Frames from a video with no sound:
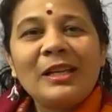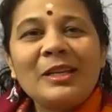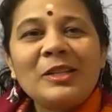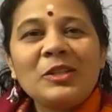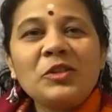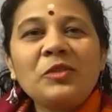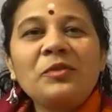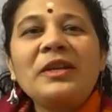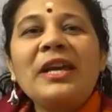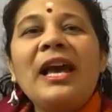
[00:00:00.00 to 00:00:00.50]

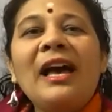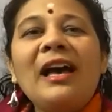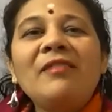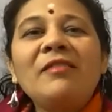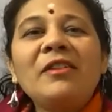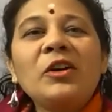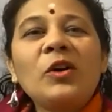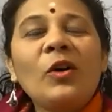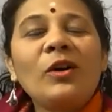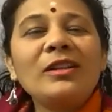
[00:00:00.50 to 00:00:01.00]
So we have
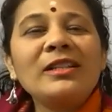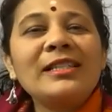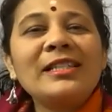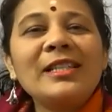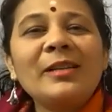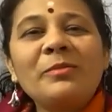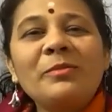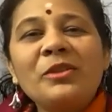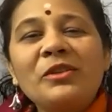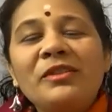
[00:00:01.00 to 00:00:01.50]
a
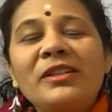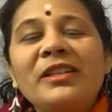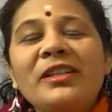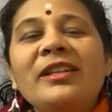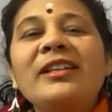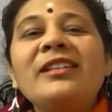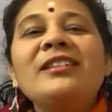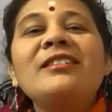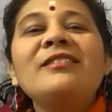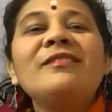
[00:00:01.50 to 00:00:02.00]
concept of an
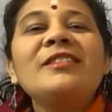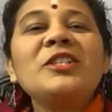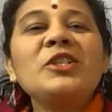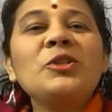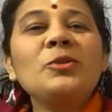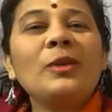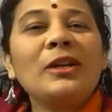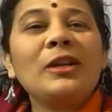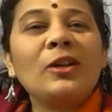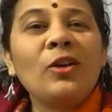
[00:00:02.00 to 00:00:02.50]

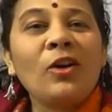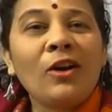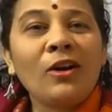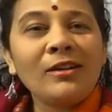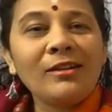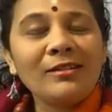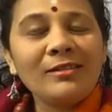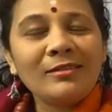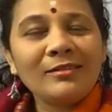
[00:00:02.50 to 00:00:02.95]
individual God,